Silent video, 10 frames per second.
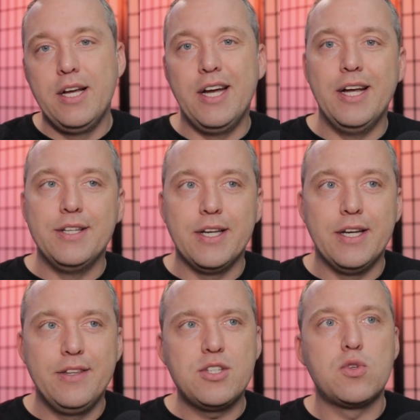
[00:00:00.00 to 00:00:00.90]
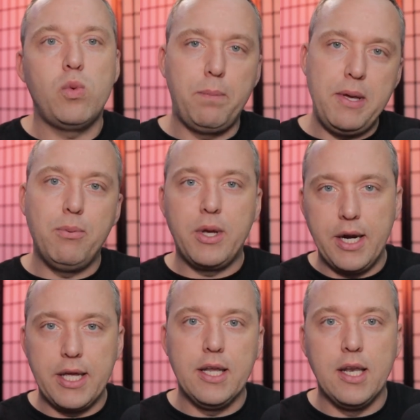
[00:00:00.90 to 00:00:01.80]
And uh, this is where people
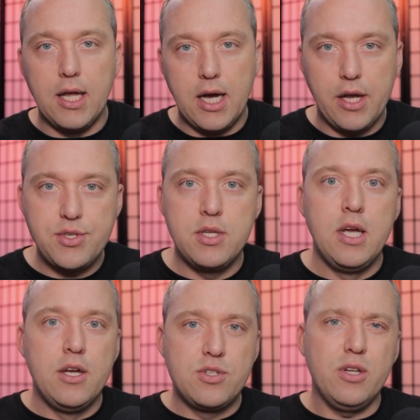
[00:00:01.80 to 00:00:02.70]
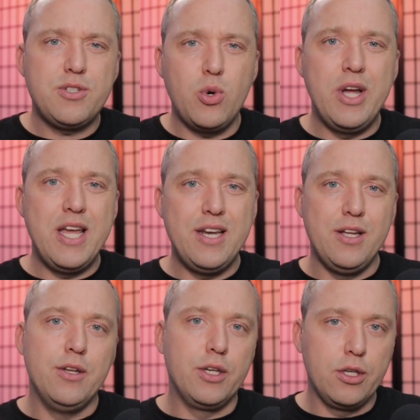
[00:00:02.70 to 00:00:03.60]
kind of get lost. So let's go ahead
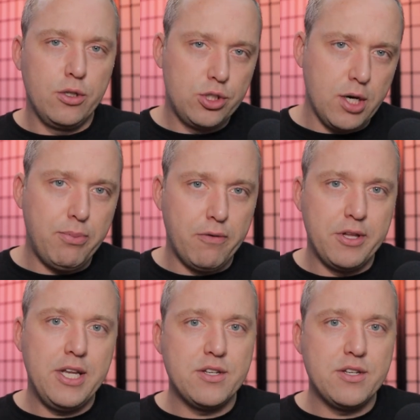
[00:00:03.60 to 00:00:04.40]
and jump over to